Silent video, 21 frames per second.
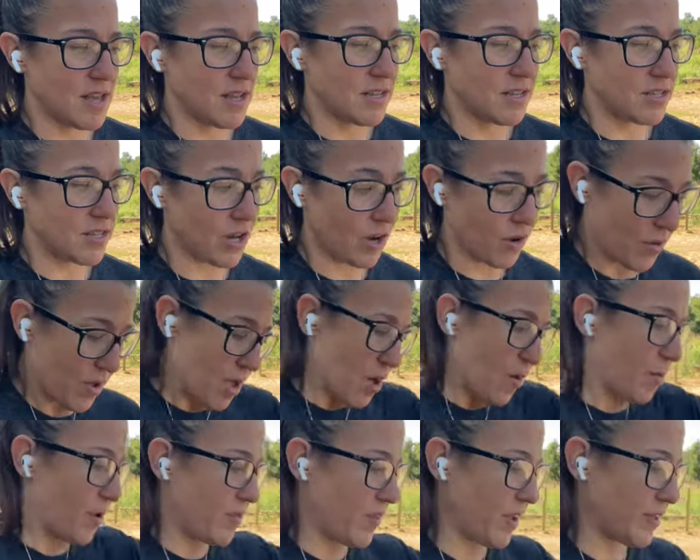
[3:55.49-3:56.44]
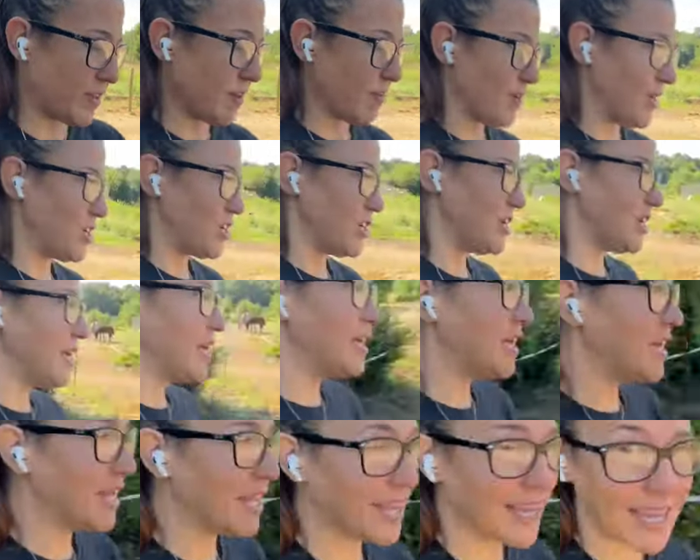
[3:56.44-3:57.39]
So one thing I'll mention
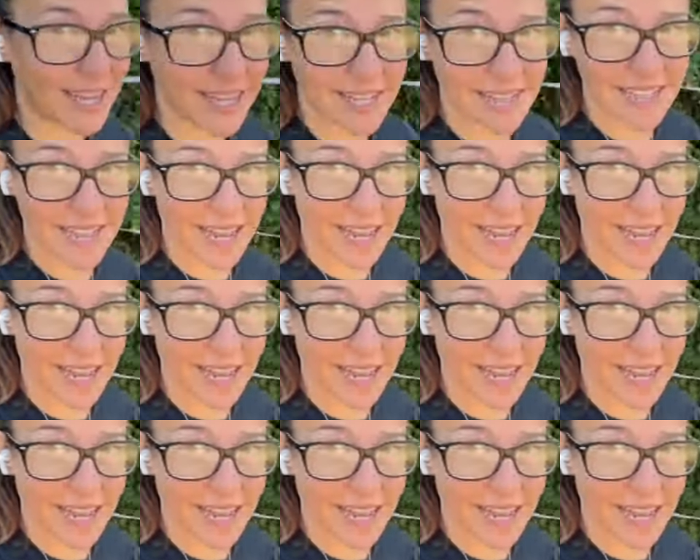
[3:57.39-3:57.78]
is